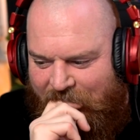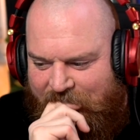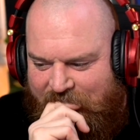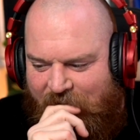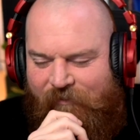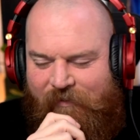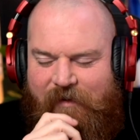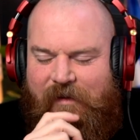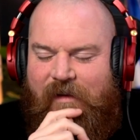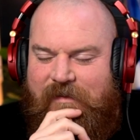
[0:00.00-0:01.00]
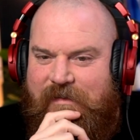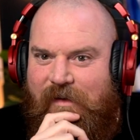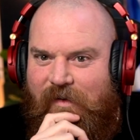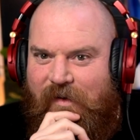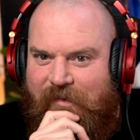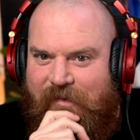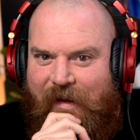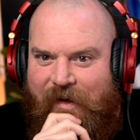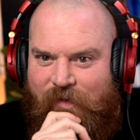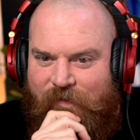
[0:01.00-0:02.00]
it definitely does sound like
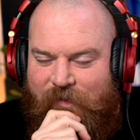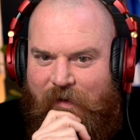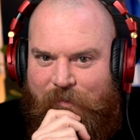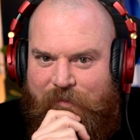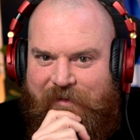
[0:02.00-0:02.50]
the end of um,